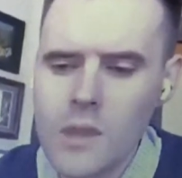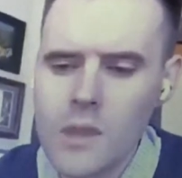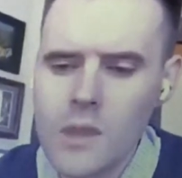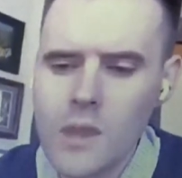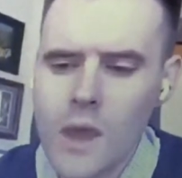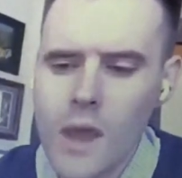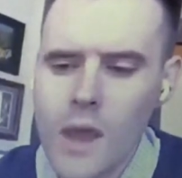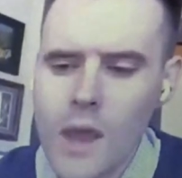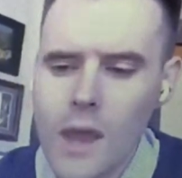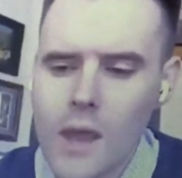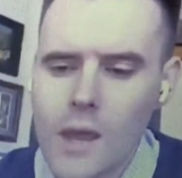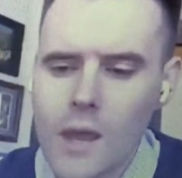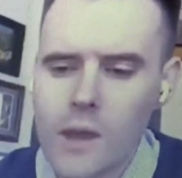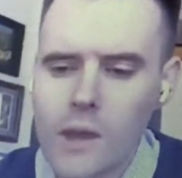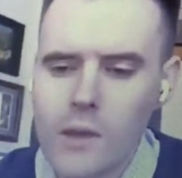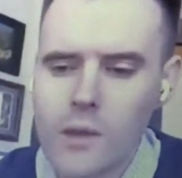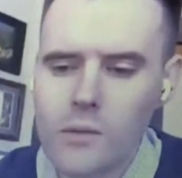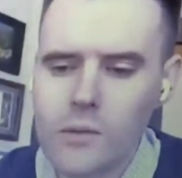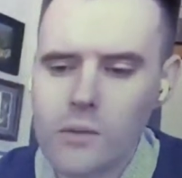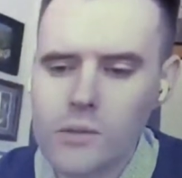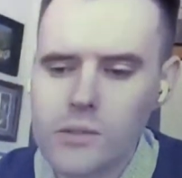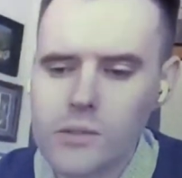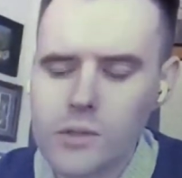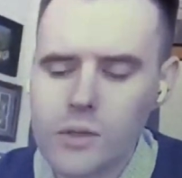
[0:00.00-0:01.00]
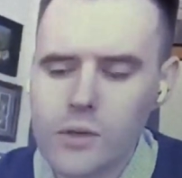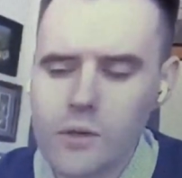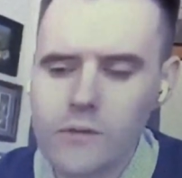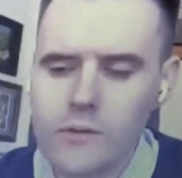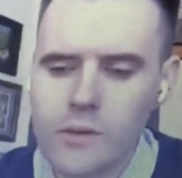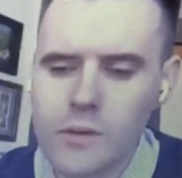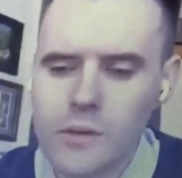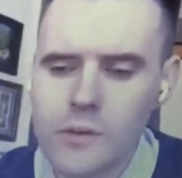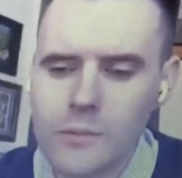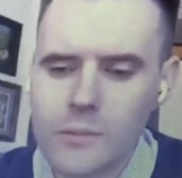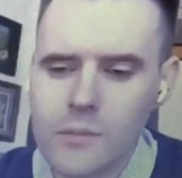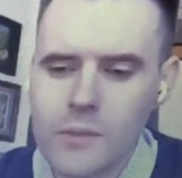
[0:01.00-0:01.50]
Uh,
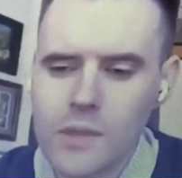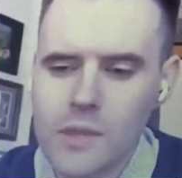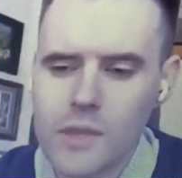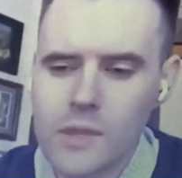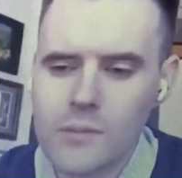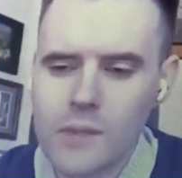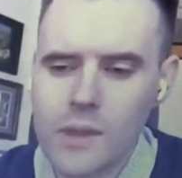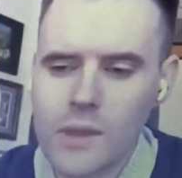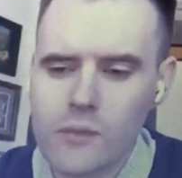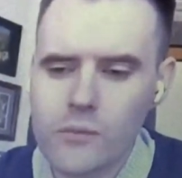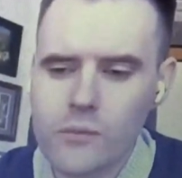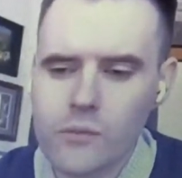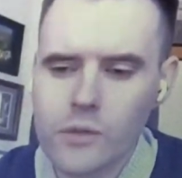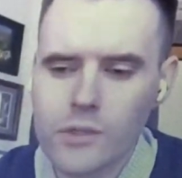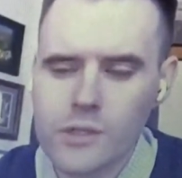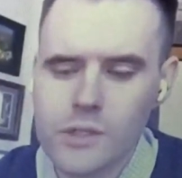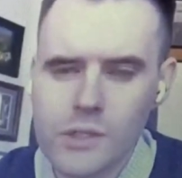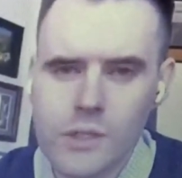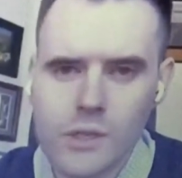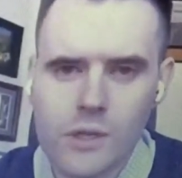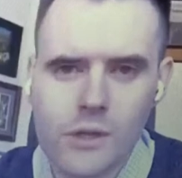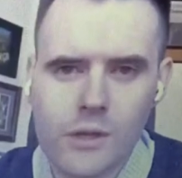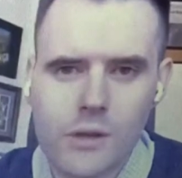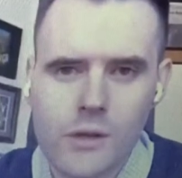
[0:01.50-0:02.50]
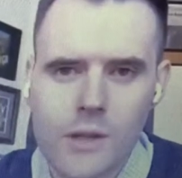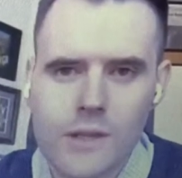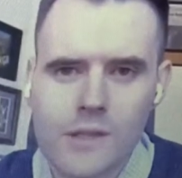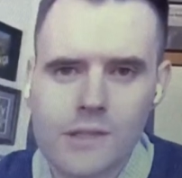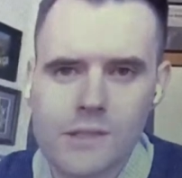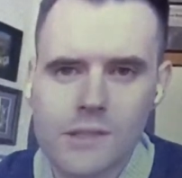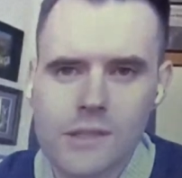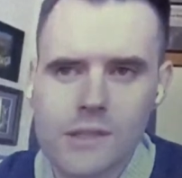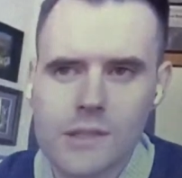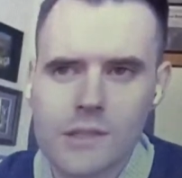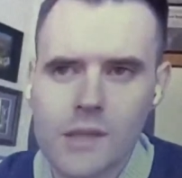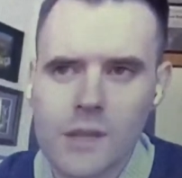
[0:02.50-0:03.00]
serving in my first year
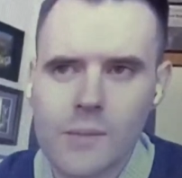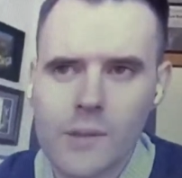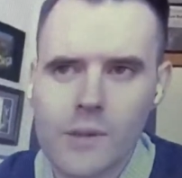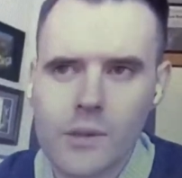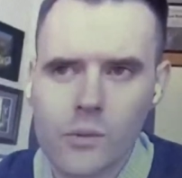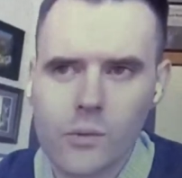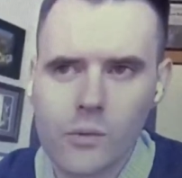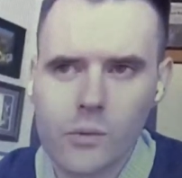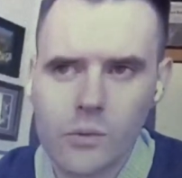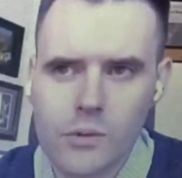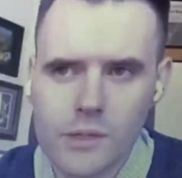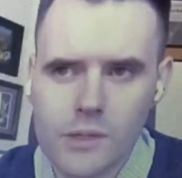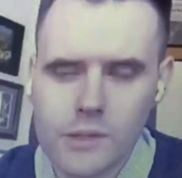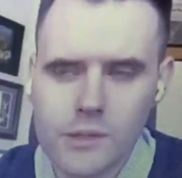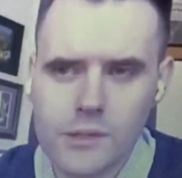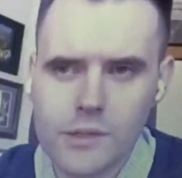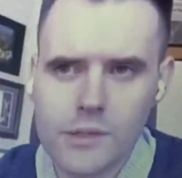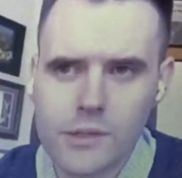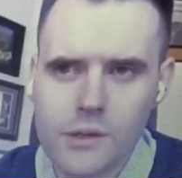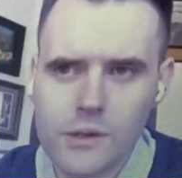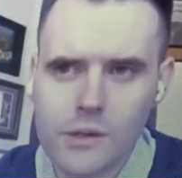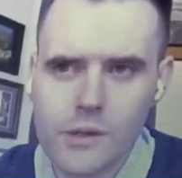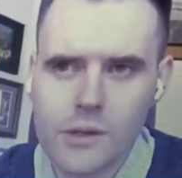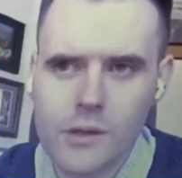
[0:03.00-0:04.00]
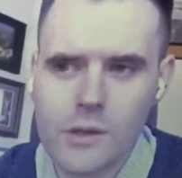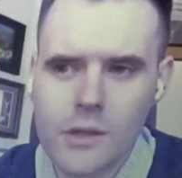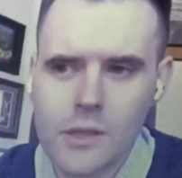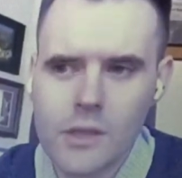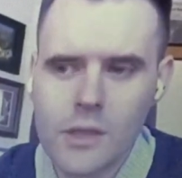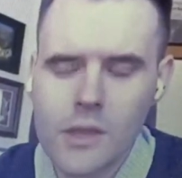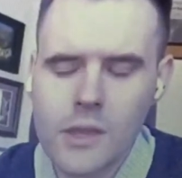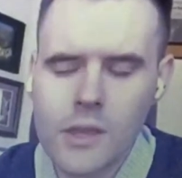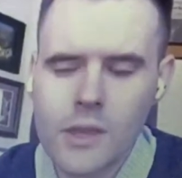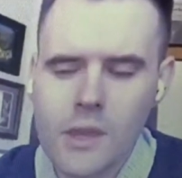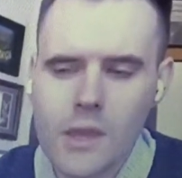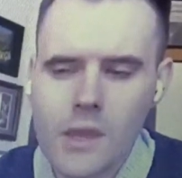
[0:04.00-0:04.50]
as the Senate Minority Leader,
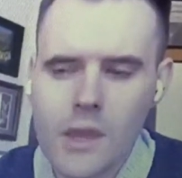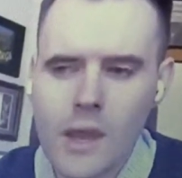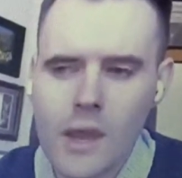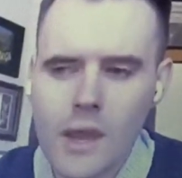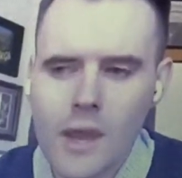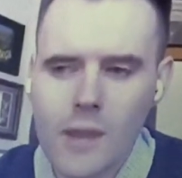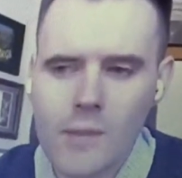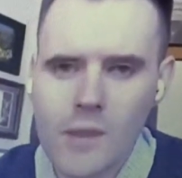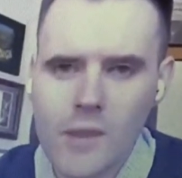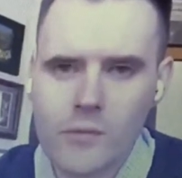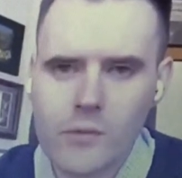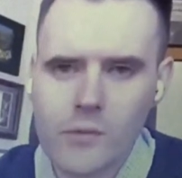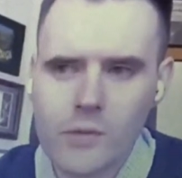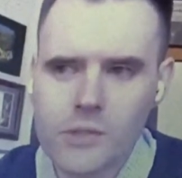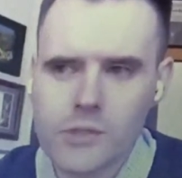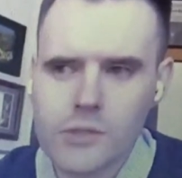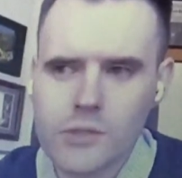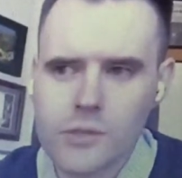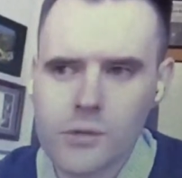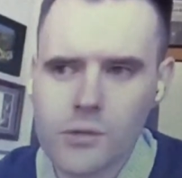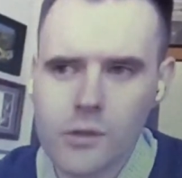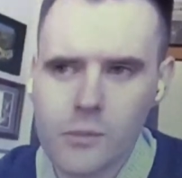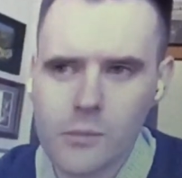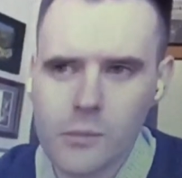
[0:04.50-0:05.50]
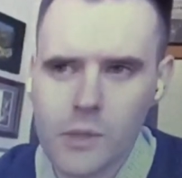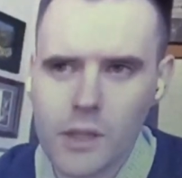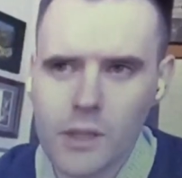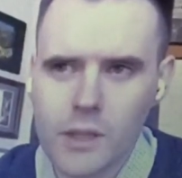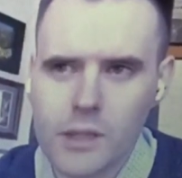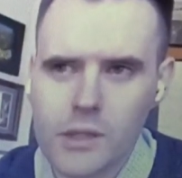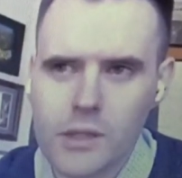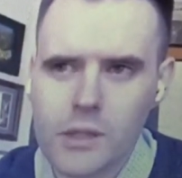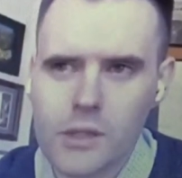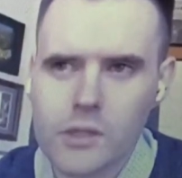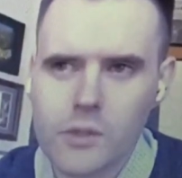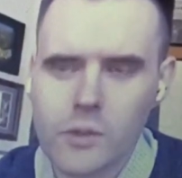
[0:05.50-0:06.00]
uh, my first term
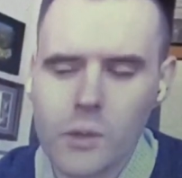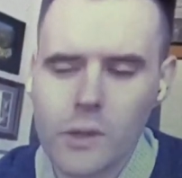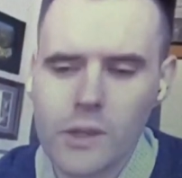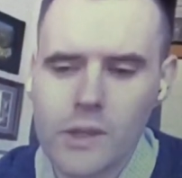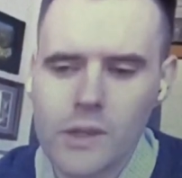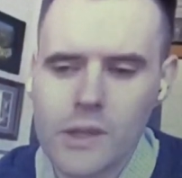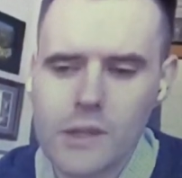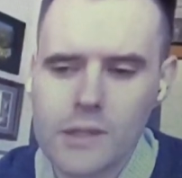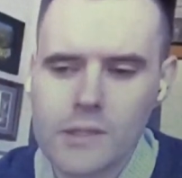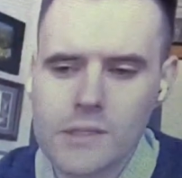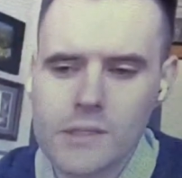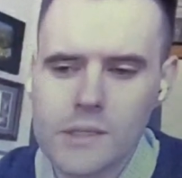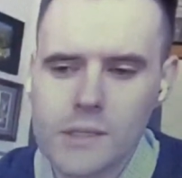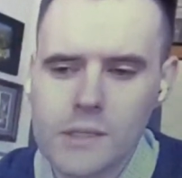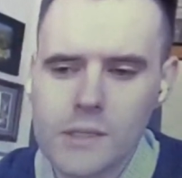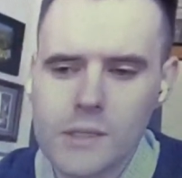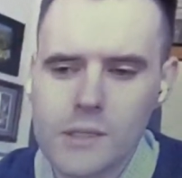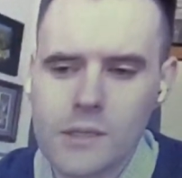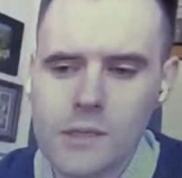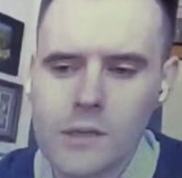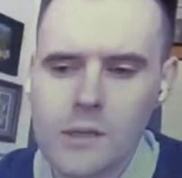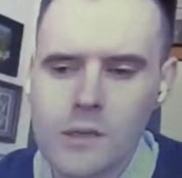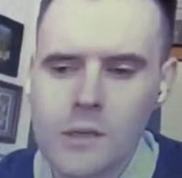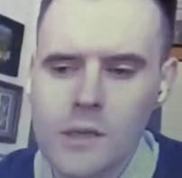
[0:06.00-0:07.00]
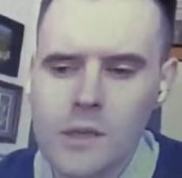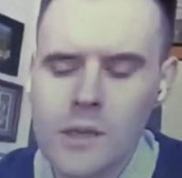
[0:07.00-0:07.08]
elected in 2018.